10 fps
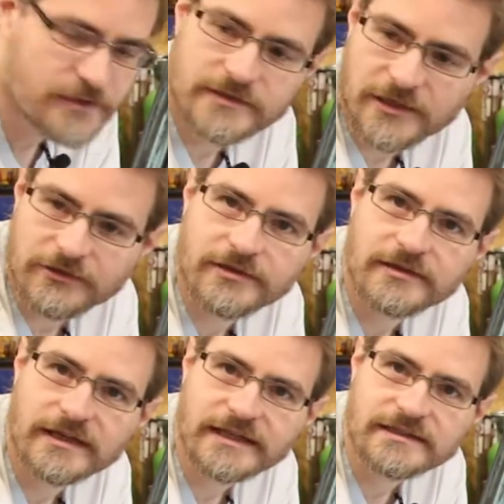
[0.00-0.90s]
So
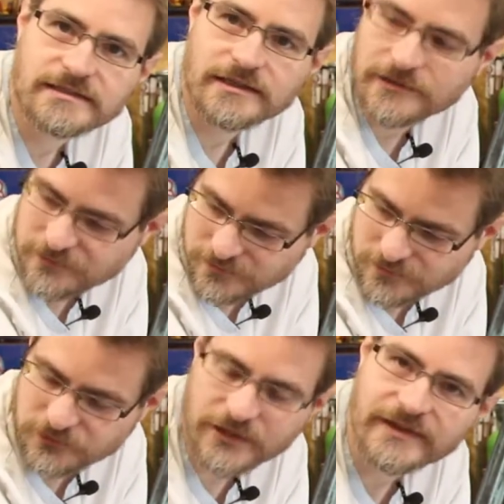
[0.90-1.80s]
let's
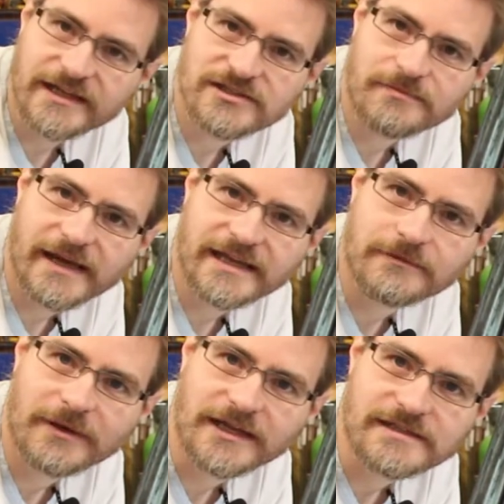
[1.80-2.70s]
drag the engine back in
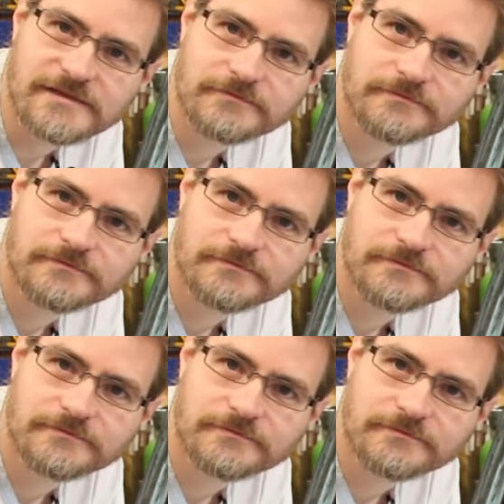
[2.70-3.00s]
place.